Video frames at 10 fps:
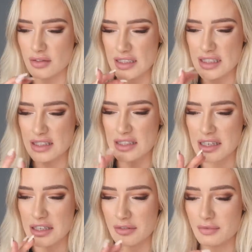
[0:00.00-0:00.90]
really
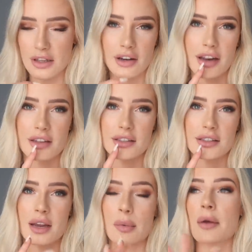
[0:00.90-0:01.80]
sticky, okay, this is
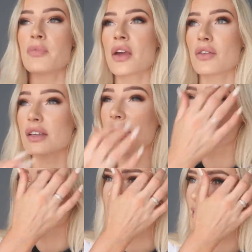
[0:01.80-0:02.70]
TMI, really,
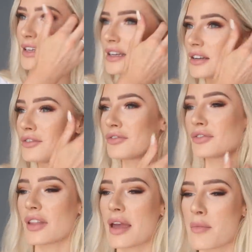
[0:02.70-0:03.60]
like, sticky
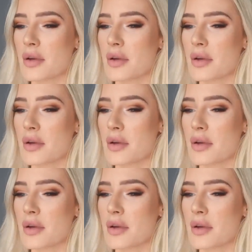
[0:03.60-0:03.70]
phlegm.